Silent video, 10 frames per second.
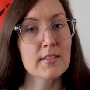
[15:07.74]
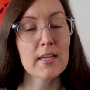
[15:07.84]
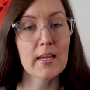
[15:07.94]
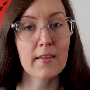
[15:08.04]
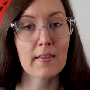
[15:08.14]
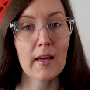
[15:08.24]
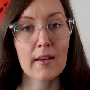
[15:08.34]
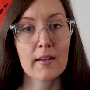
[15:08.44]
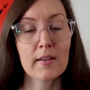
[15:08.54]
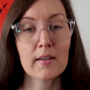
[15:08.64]
take
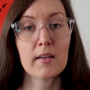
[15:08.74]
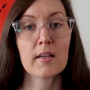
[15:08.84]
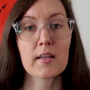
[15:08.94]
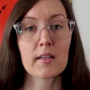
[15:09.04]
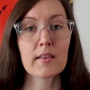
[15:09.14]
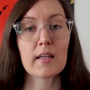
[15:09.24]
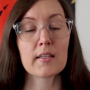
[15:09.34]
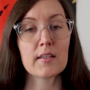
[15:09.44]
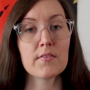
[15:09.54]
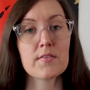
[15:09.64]
that
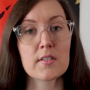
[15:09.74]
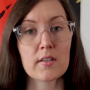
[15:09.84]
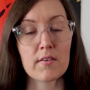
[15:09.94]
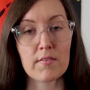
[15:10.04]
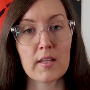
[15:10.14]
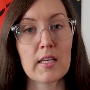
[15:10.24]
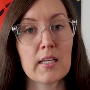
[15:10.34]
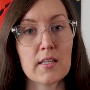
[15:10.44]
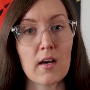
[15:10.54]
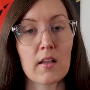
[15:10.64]
gift of the
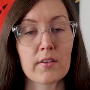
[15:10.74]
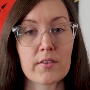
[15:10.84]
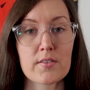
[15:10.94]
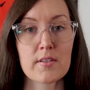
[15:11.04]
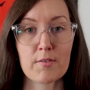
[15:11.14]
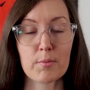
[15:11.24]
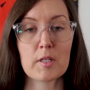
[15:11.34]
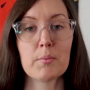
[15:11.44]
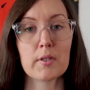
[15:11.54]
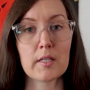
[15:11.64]
$80
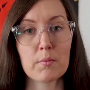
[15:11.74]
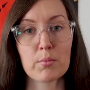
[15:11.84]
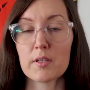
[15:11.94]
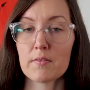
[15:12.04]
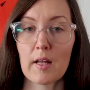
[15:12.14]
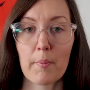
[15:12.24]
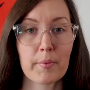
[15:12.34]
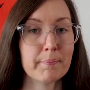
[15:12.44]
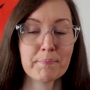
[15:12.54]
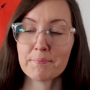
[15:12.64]
everybody put in pre-flop.
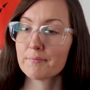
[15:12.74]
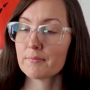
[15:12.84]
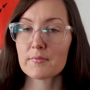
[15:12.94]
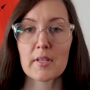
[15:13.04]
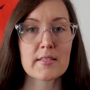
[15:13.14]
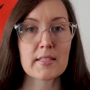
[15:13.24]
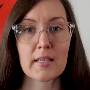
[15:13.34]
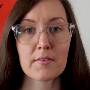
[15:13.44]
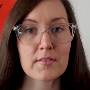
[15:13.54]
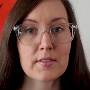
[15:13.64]
It's a
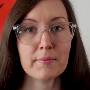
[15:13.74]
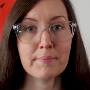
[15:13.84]
gift.